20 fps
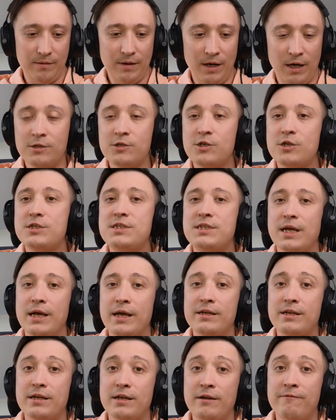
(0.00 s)

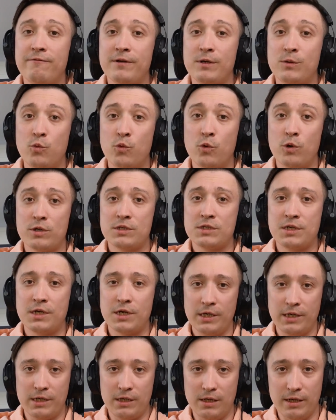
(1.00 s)
understand if it works
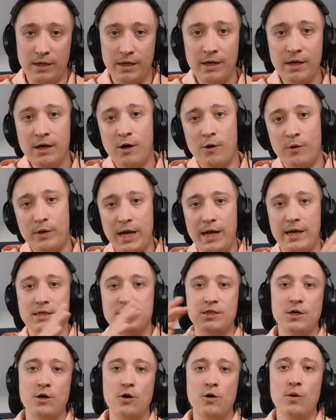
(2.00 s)
correctly. Okay,
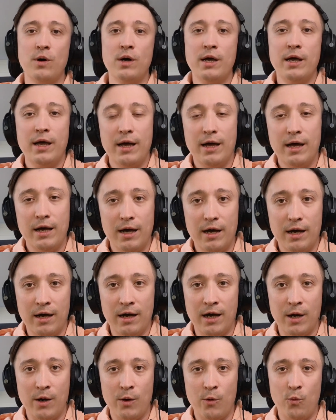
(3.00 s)
so
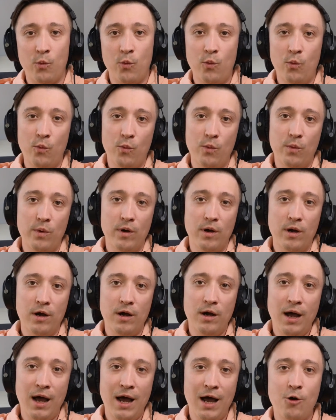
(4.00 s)
um,
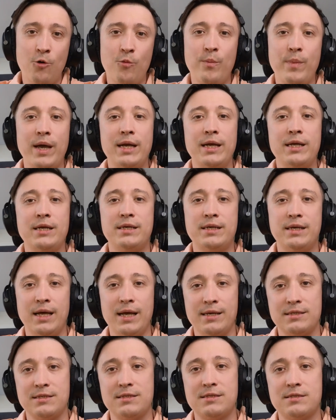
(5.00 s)
how many
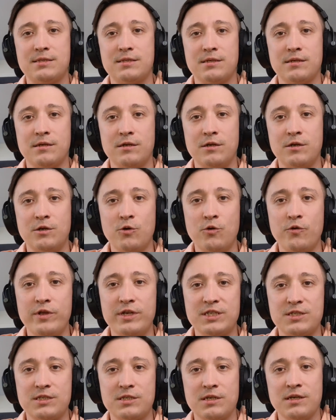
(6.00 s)
tests do
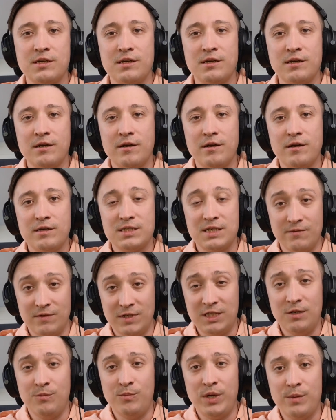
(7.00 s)
these
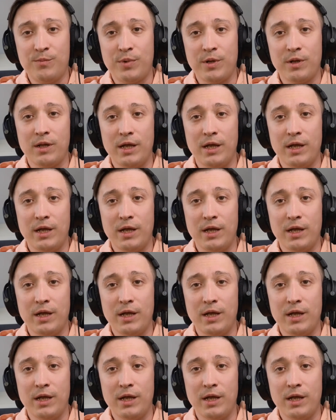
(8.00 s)
17 people